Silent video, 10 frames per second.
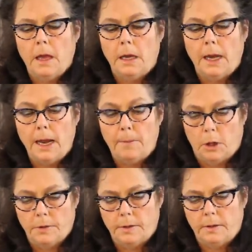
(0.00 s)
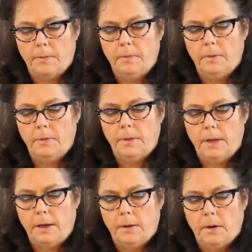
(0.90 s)
Enamels.
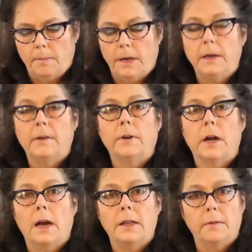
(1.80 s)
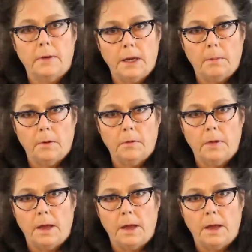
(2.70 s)
There are many different kinds of enamels